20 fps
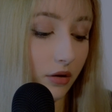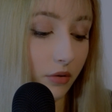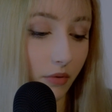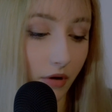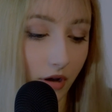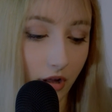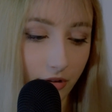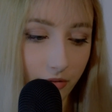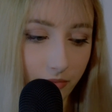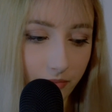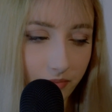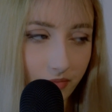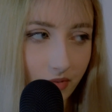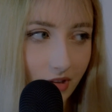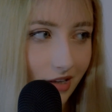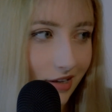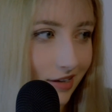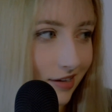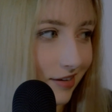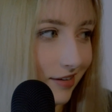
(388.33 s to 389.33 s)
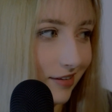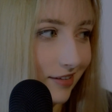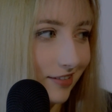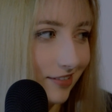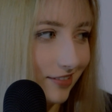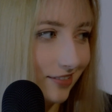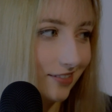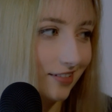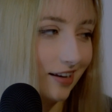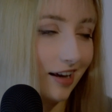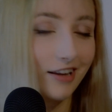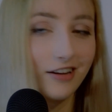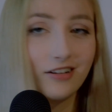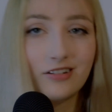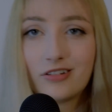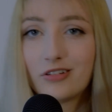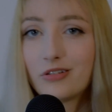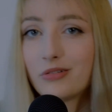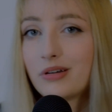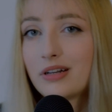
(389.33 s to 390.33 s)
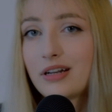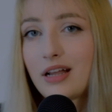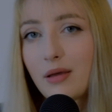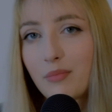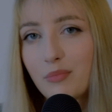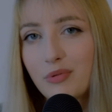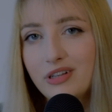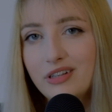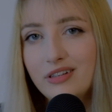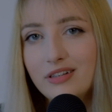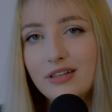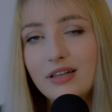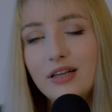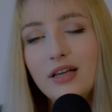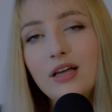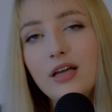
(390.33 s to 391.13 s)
Well, I don't know what happened